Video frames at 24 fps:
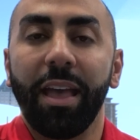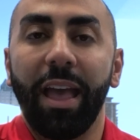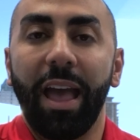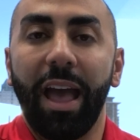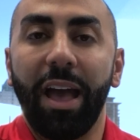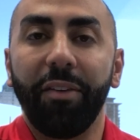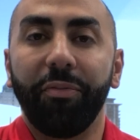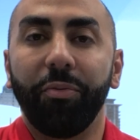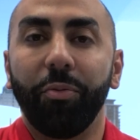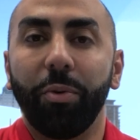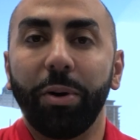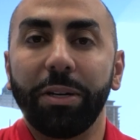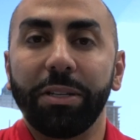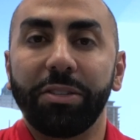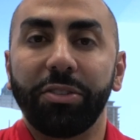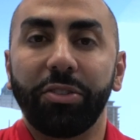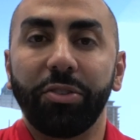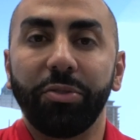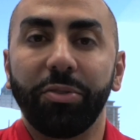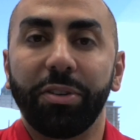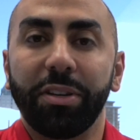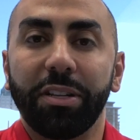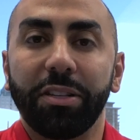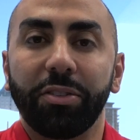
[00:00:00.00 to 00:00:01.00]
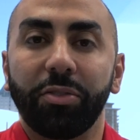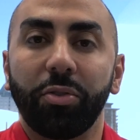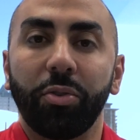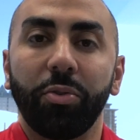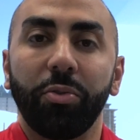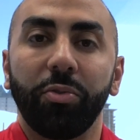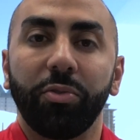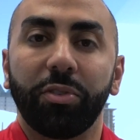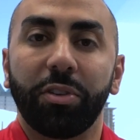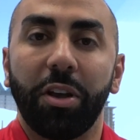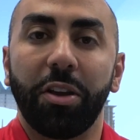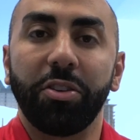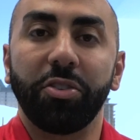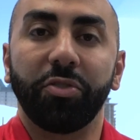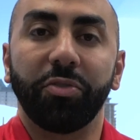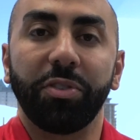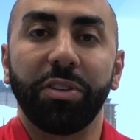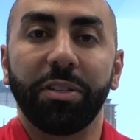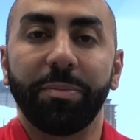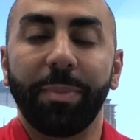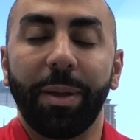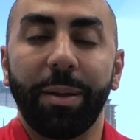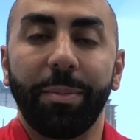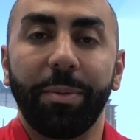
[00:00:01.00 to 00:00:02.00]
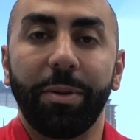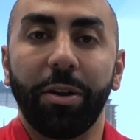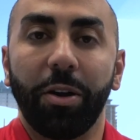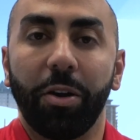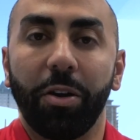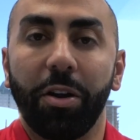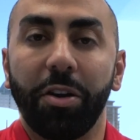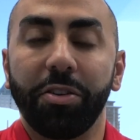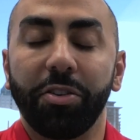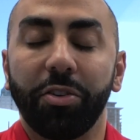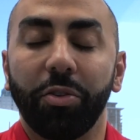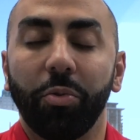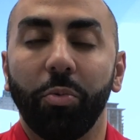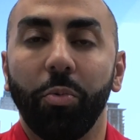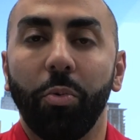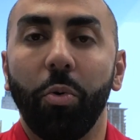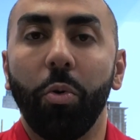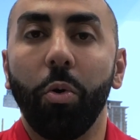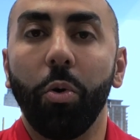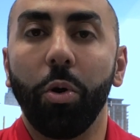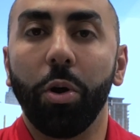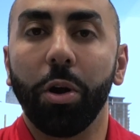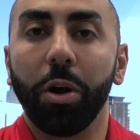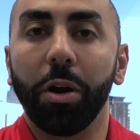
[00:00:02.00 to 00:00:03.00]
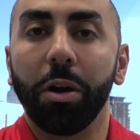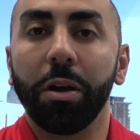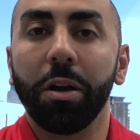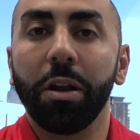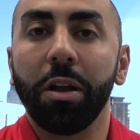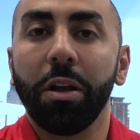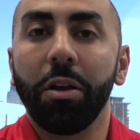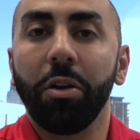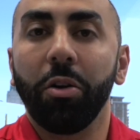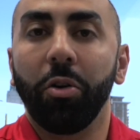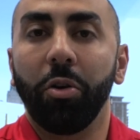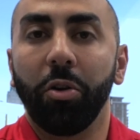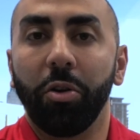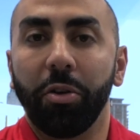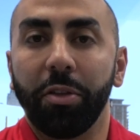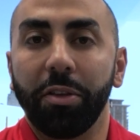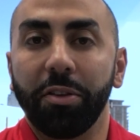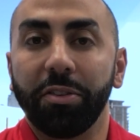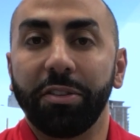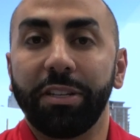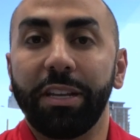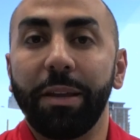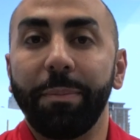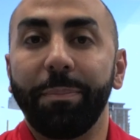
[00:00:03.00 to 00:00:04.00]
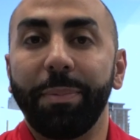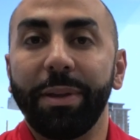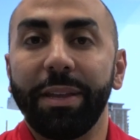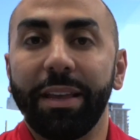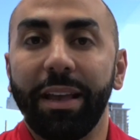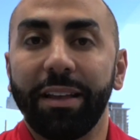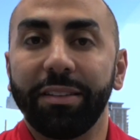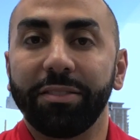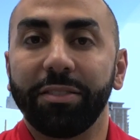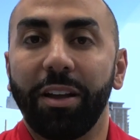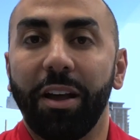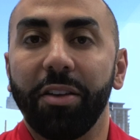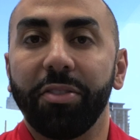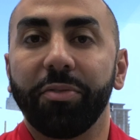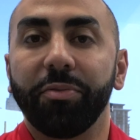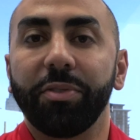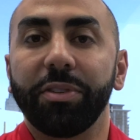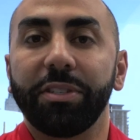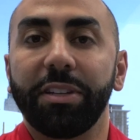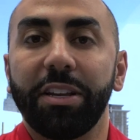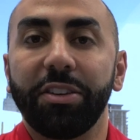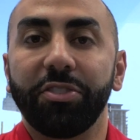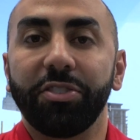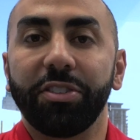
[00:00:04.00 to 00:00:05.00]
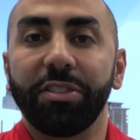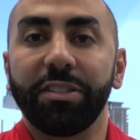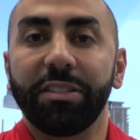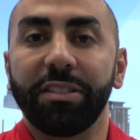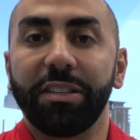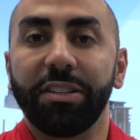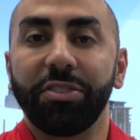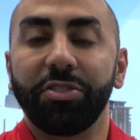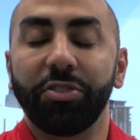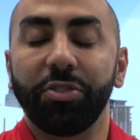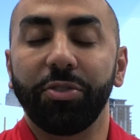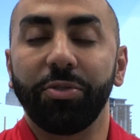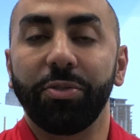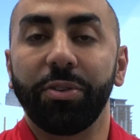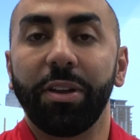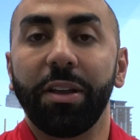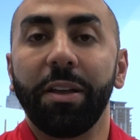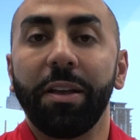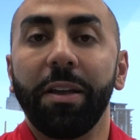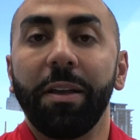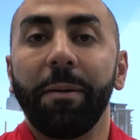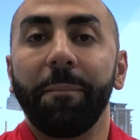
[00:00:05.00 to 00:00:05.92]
F1 students whose countries maybe are under war or their TPS authorization is issued,